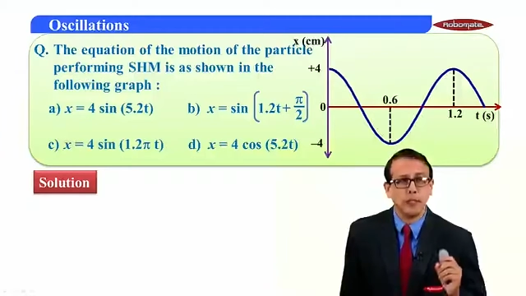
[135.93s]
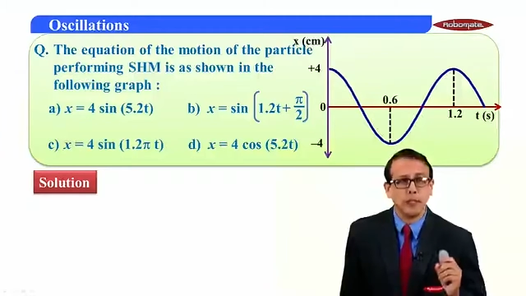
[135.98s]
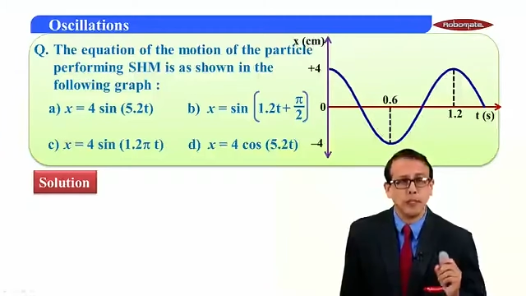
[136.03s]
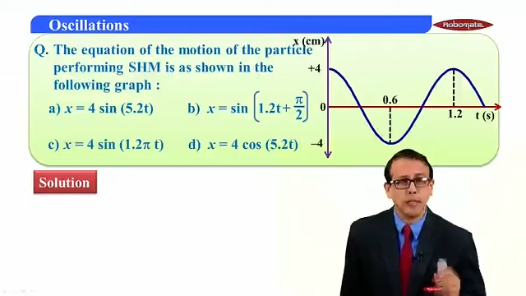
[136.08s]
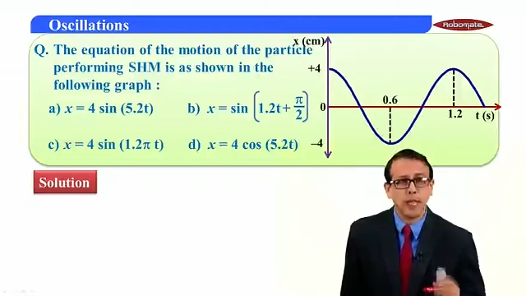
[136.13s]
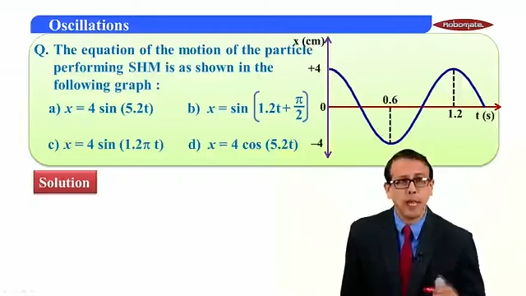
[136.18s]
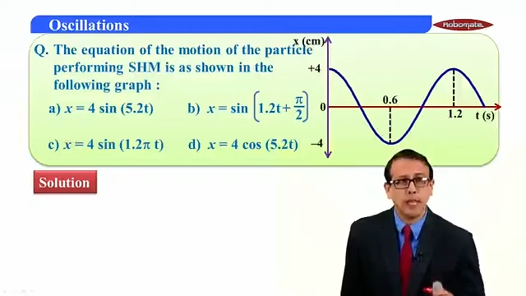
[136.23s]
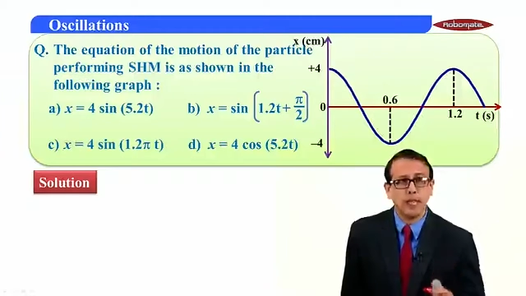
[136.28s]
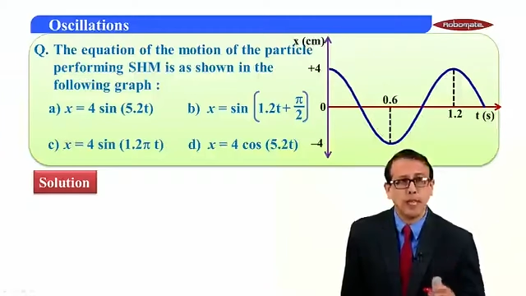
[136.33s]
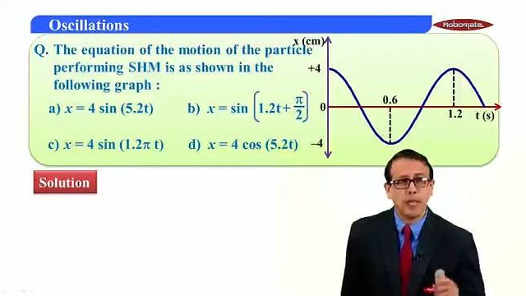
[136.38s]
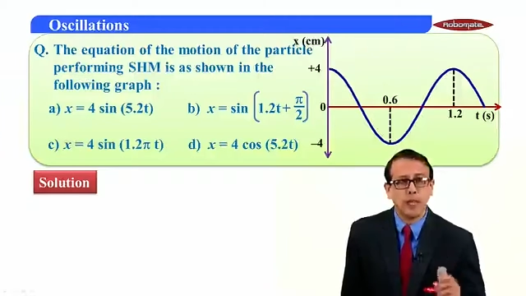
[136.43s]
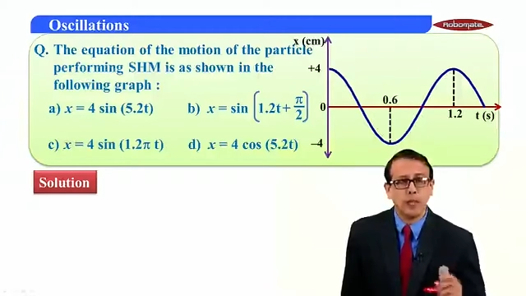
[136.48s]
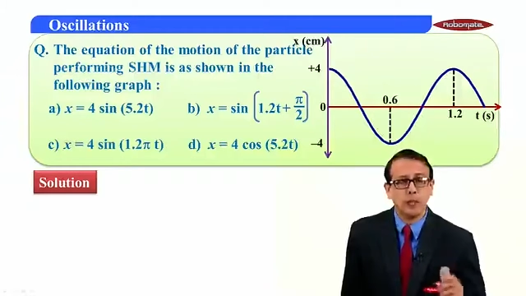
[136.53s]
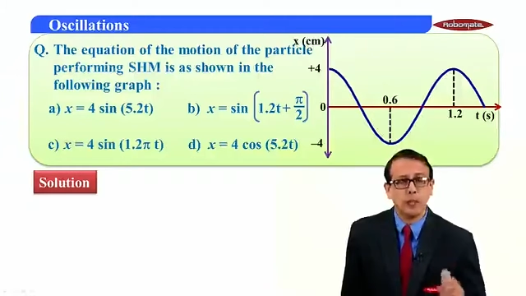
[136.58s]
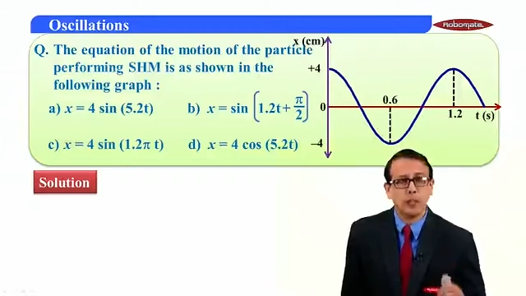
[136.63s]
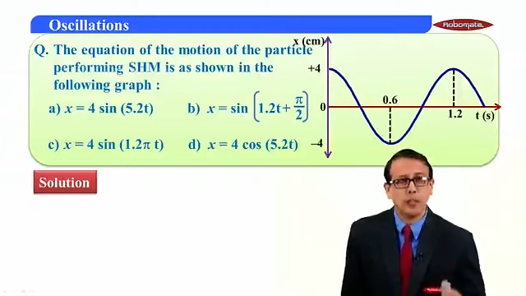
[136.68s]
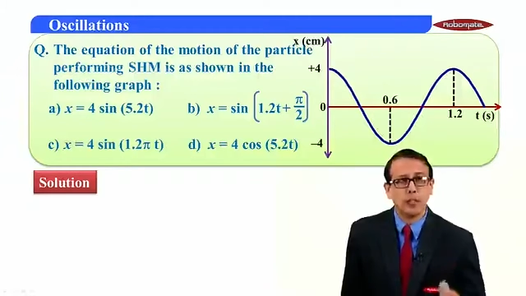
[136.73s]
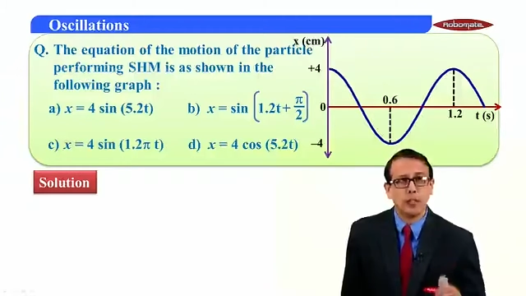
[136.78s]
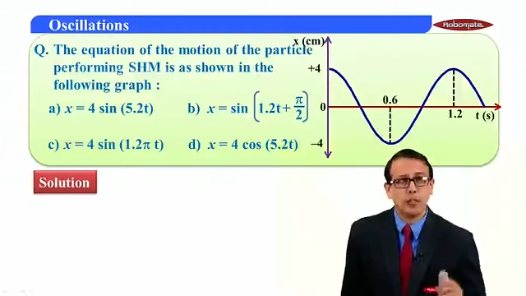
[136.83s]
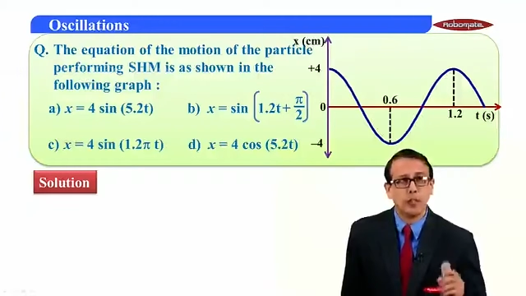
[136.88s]
standard
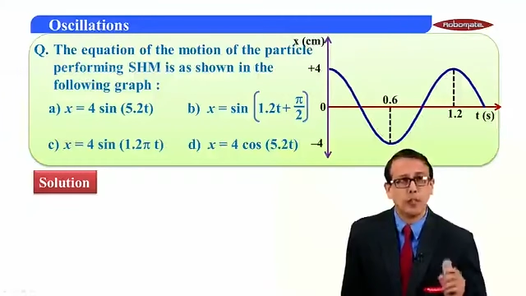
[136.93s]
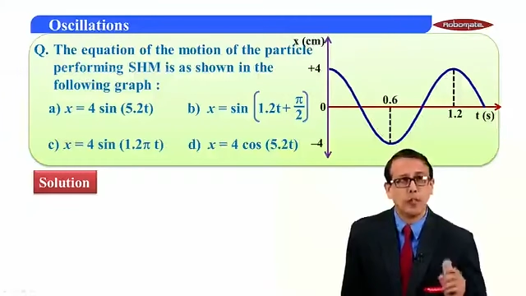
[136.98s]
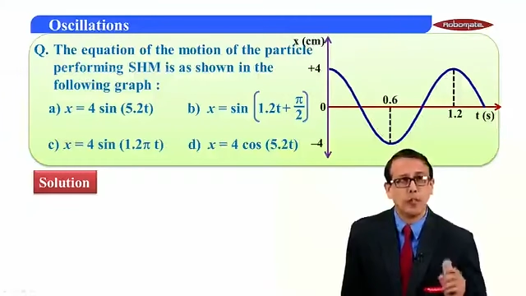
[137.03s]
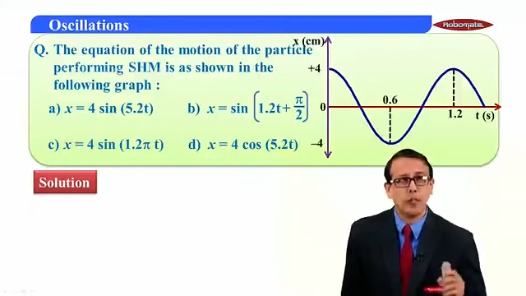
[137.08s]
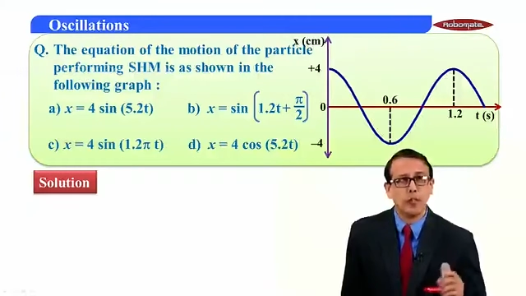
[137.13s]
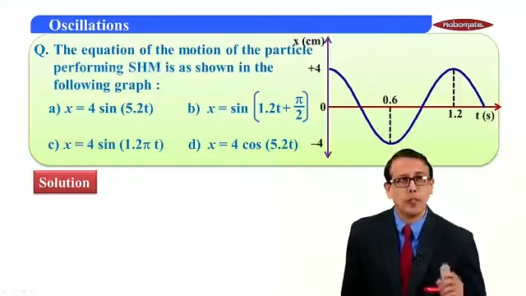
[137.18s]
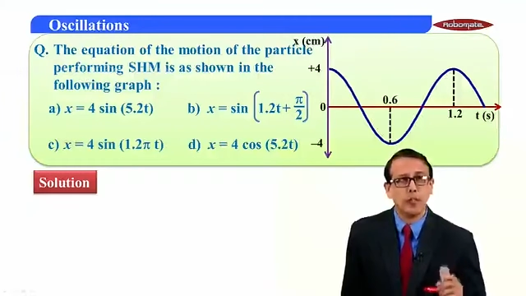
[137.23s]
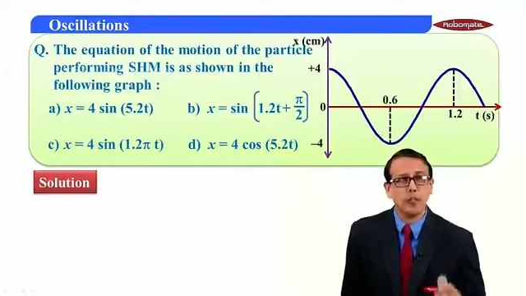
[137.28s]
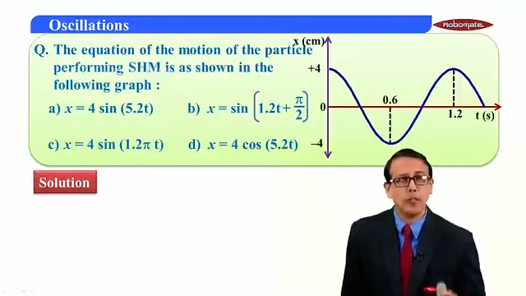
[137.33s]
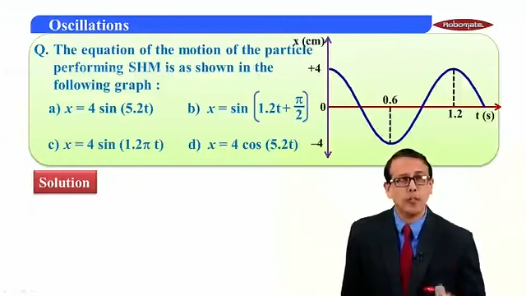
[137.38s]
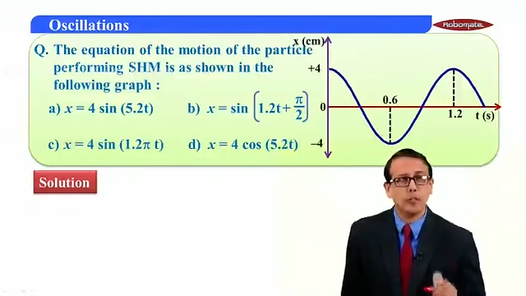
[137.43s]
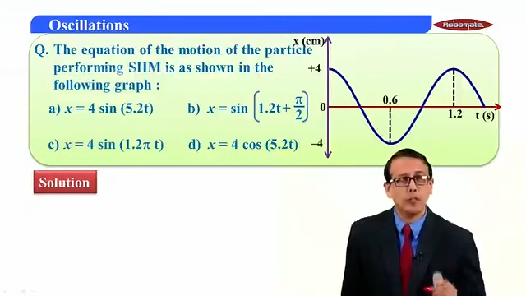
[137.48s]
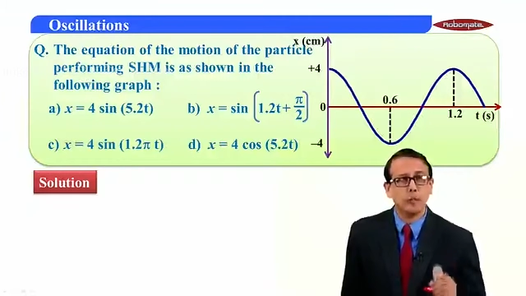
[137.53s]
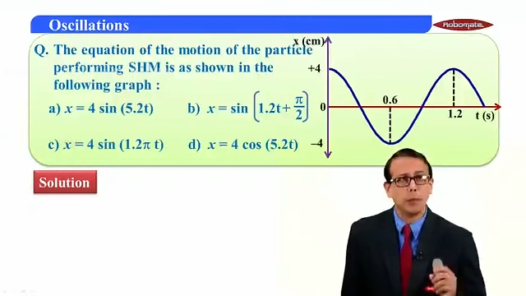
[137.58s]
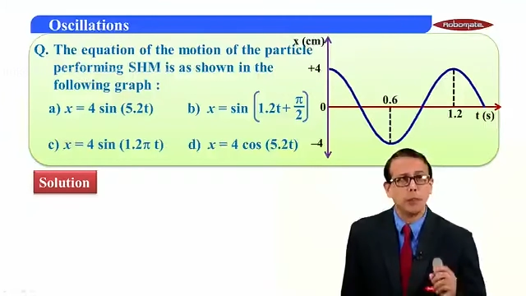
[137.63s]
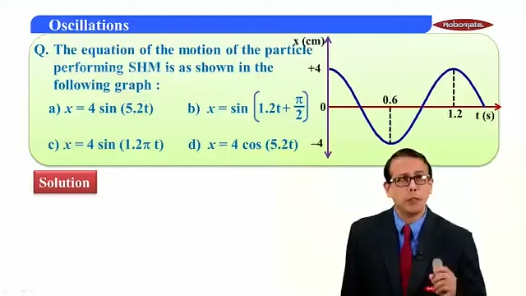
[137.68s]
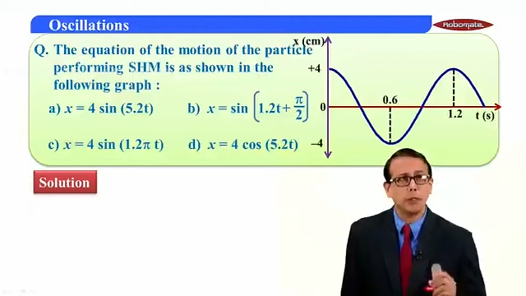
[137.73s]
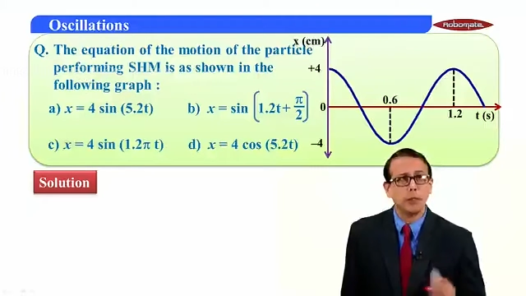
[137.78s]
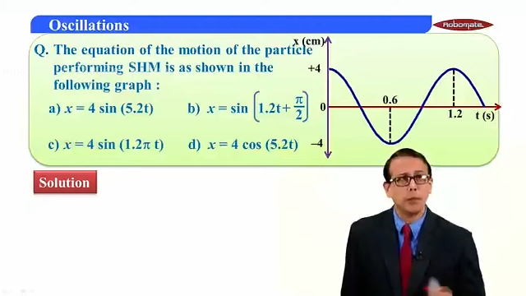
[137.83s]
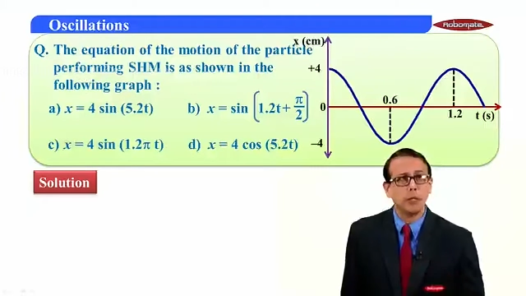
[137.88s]
equation of
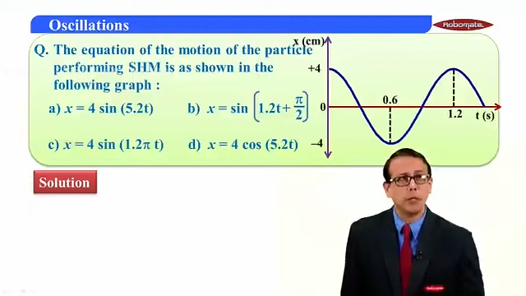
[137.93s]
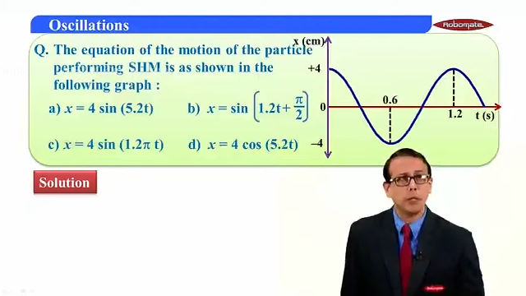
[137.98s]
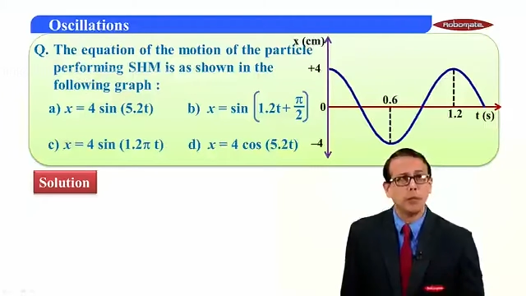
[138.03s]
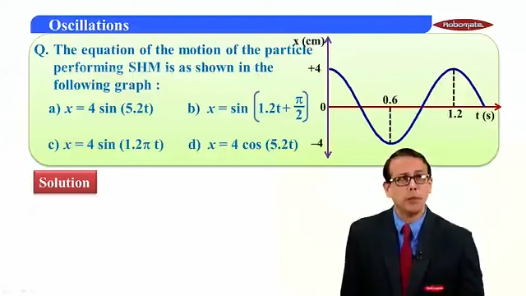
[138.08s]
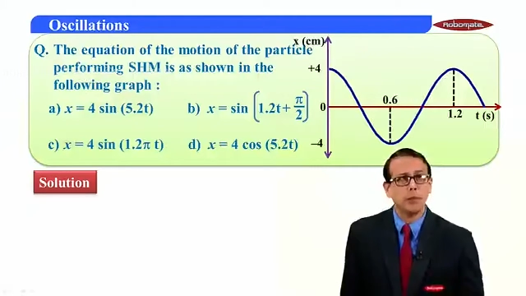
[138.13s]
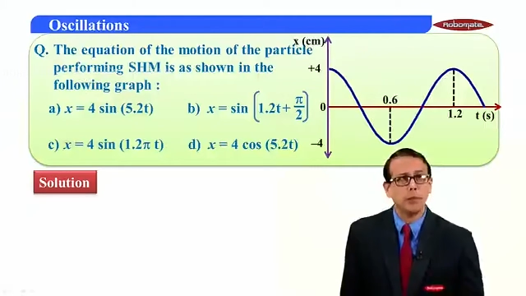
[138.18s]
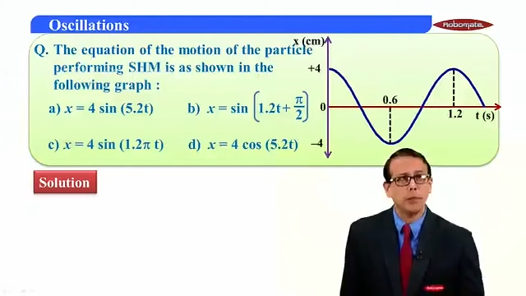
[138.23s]
displacement.